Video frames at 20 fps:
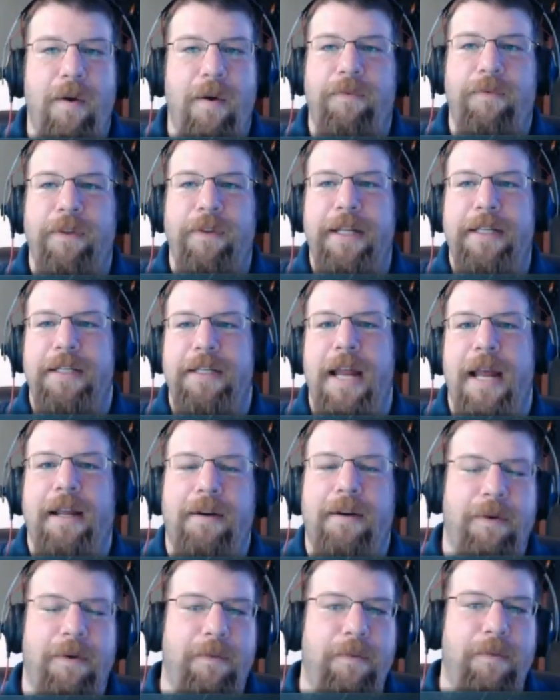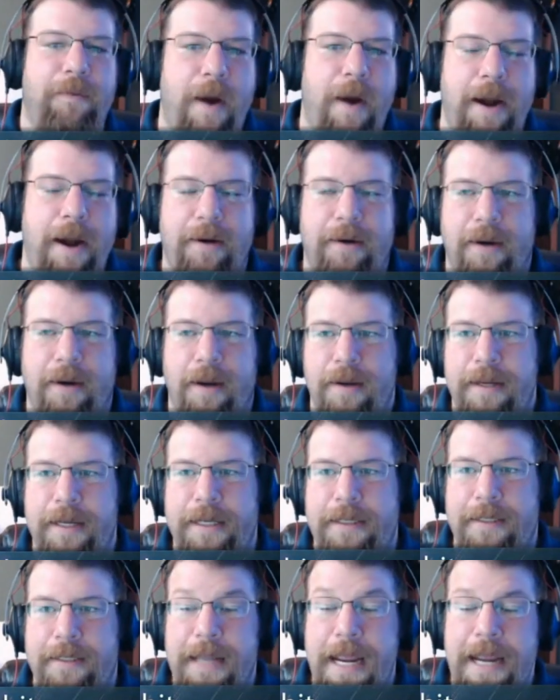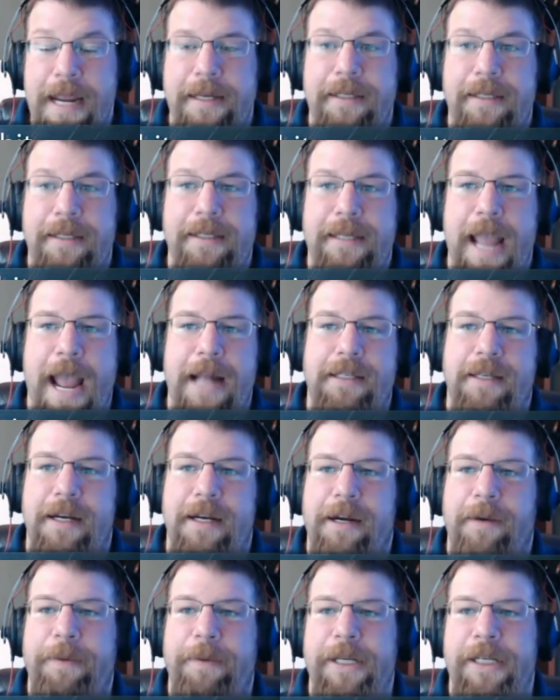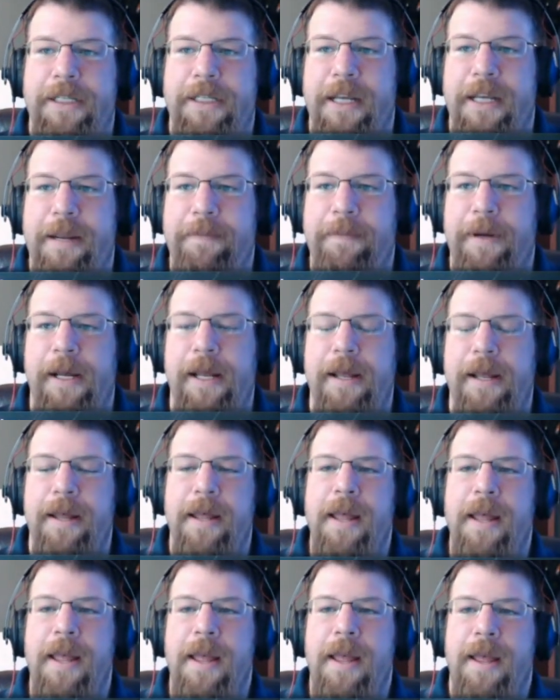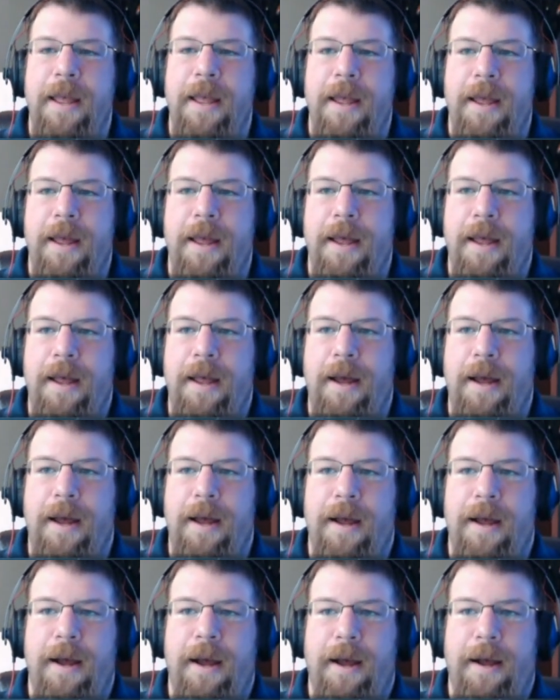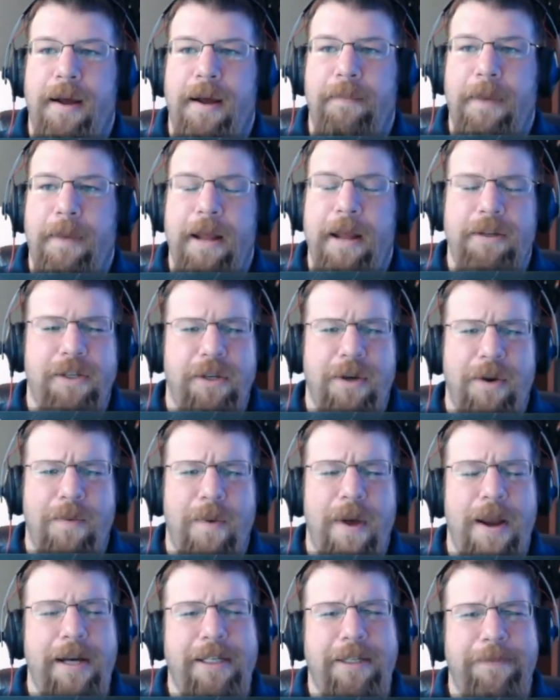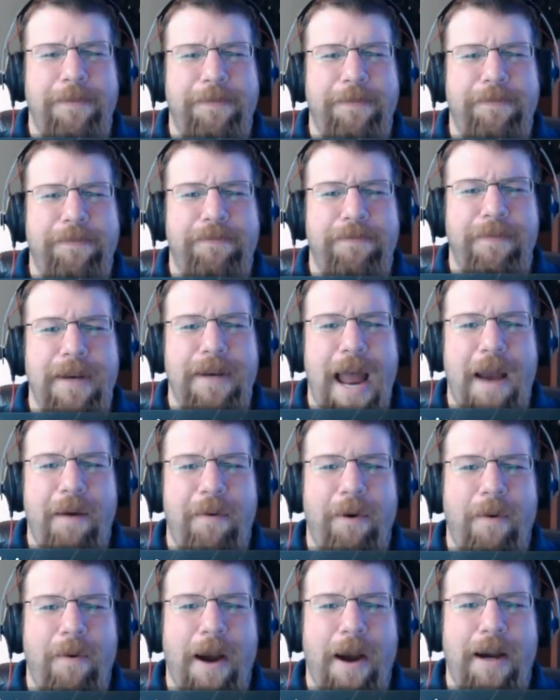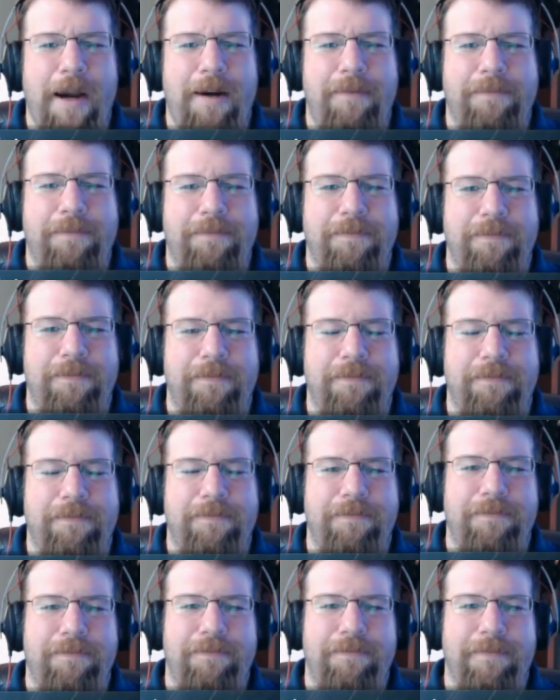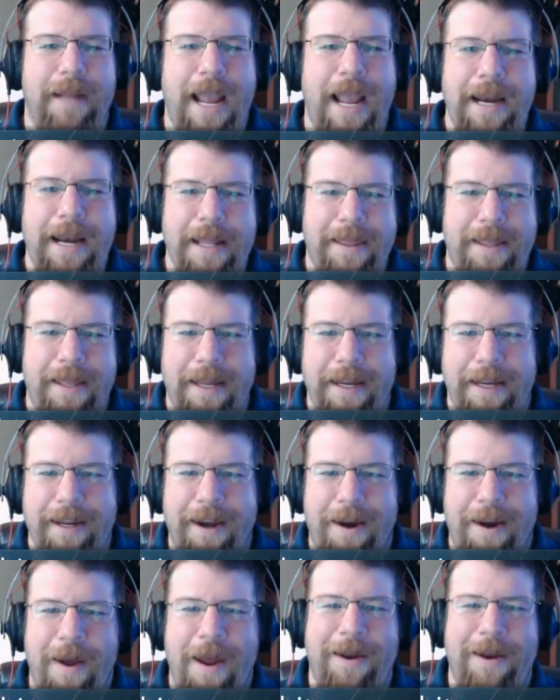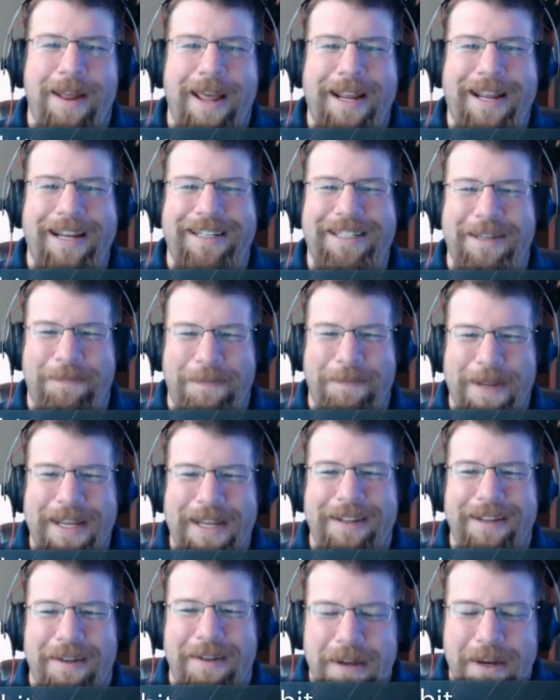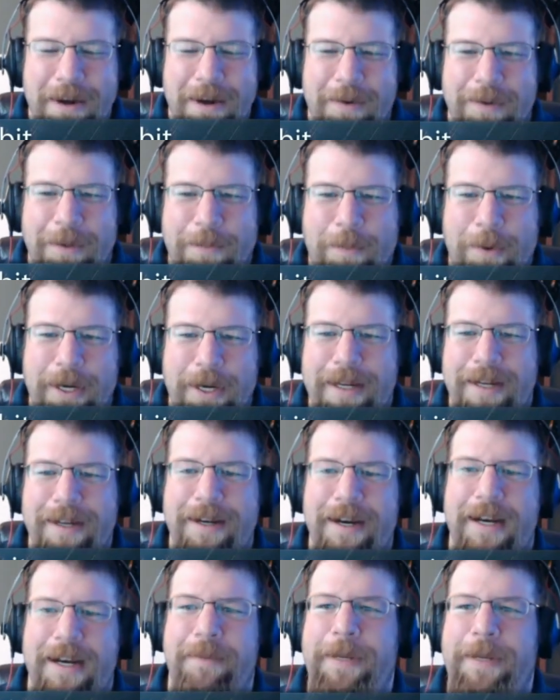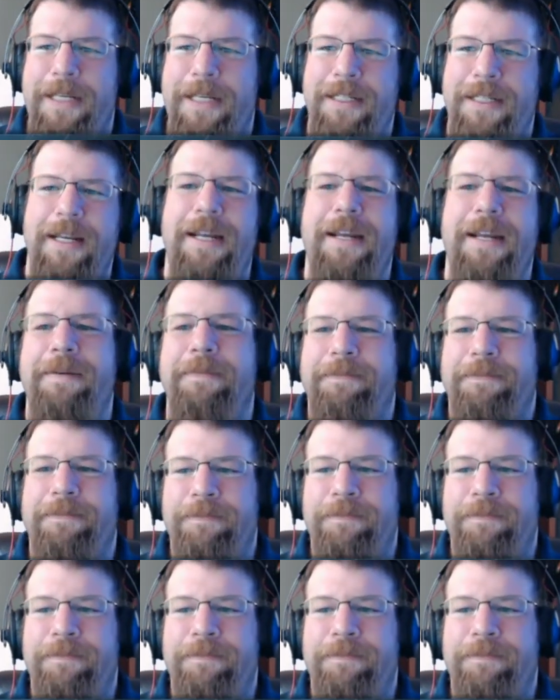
hopefully it's not going to require insane stats on your P C, but um, I also don't want it to not require anything. You know, I'd like it to be, you know, look pretty good on a P C.